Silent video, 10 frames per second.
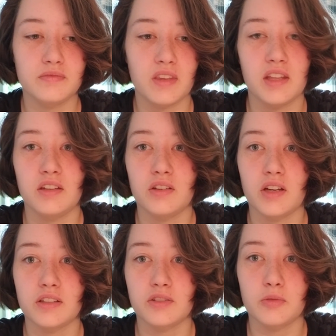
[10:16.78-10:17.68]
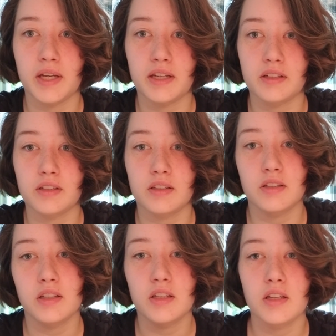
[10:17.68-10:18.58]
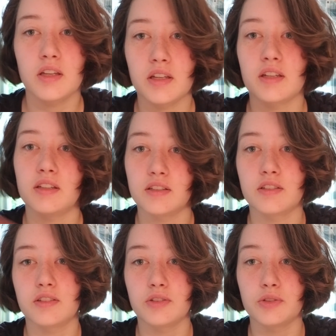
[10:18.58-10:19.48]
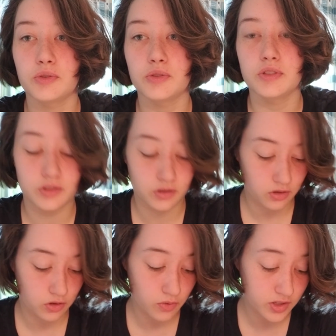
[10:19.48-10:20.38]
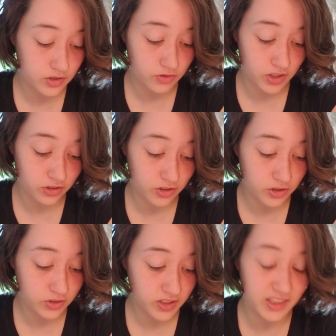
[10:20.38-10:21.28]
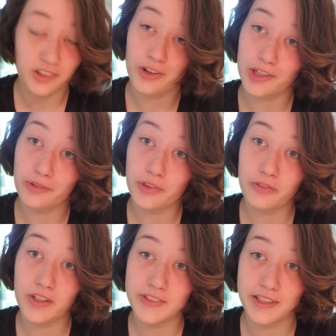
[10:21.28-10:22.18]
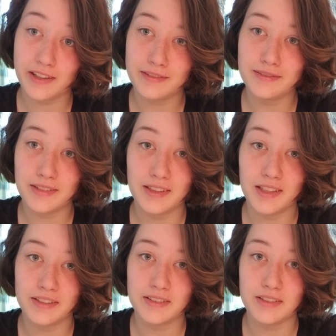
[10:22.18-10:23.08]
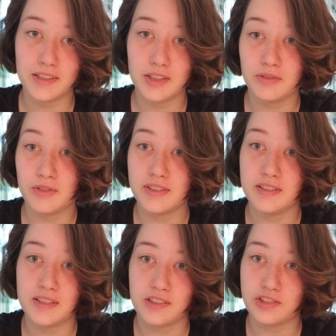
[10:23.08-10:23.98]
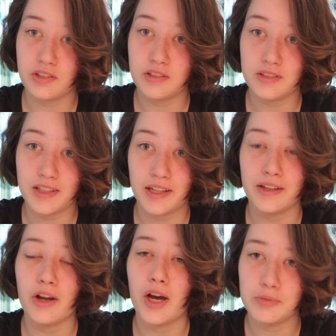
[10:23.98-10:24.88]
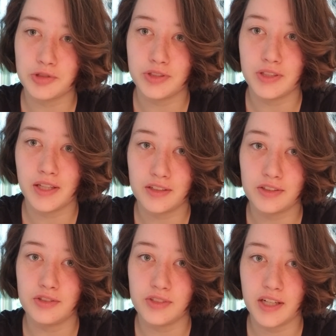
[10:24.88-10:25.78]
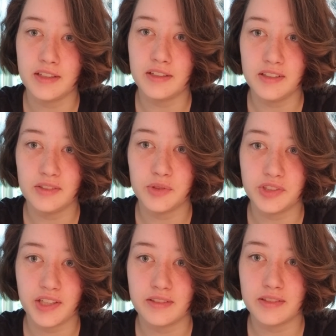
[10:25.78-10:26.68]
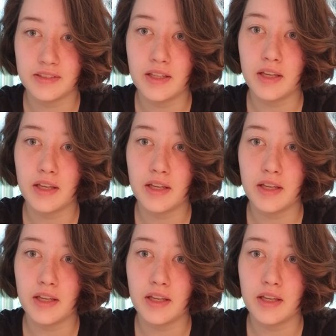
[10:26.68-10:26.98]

you got to go back into the rest of Red Crow and interact with your friends again, unless it was the second option and you died, in which case